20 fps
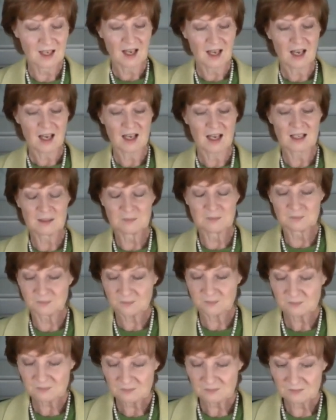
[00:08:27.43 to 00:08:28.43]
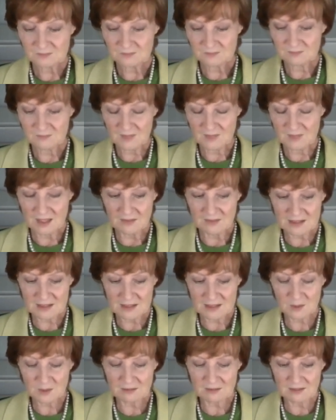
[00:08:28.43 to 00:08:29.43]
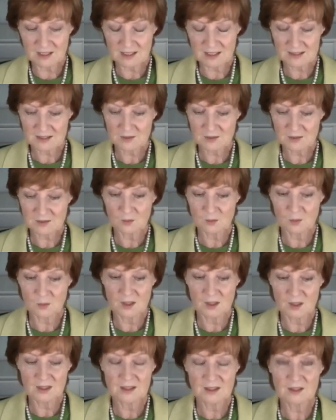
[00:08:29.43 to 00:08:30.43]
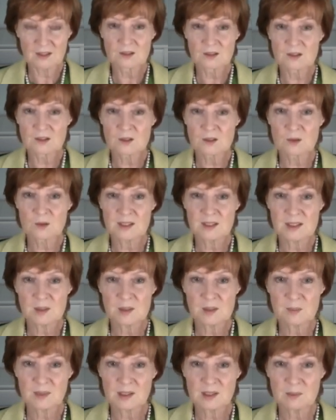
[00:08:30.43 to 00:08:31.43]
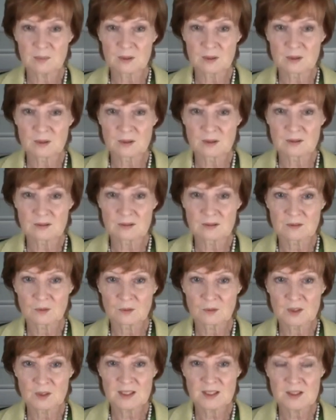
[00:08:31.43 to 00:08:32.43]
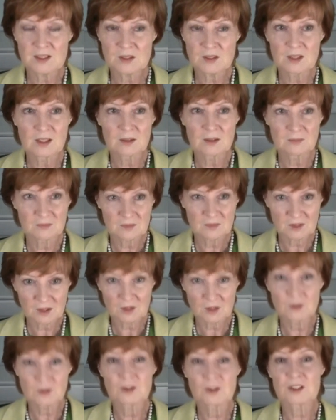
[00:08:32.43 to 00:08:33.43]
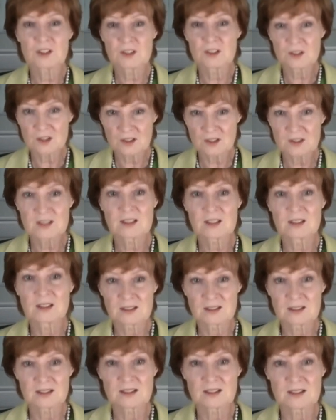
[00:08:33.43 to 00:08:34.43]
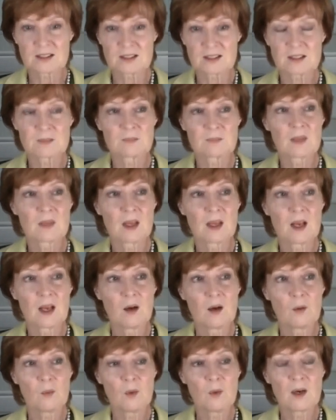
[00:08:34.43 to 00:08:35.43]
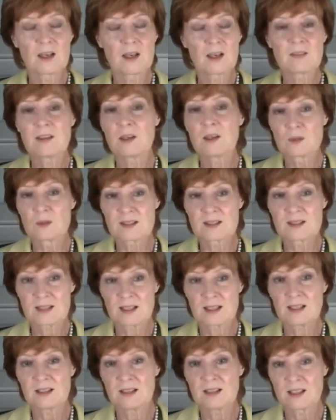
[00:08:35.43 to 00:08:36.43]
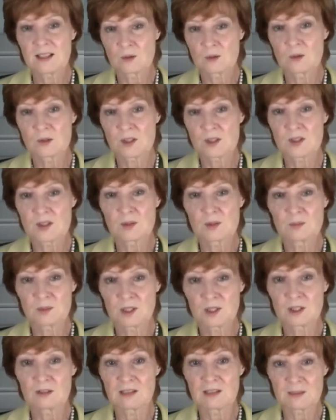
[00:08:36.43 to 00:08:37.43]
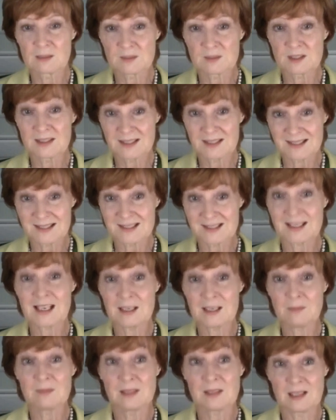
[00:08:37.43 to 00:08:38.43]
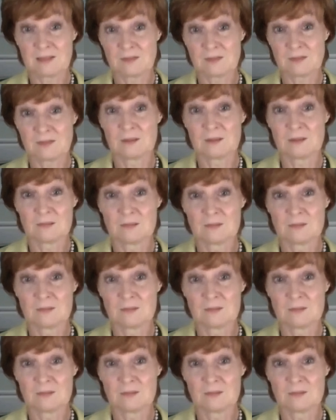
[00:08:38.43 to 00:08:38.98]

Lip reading: And that's when I realized, I thought, why aren't all these people, all these coaches and consultants, why are they all selling their courses and programs at the same level?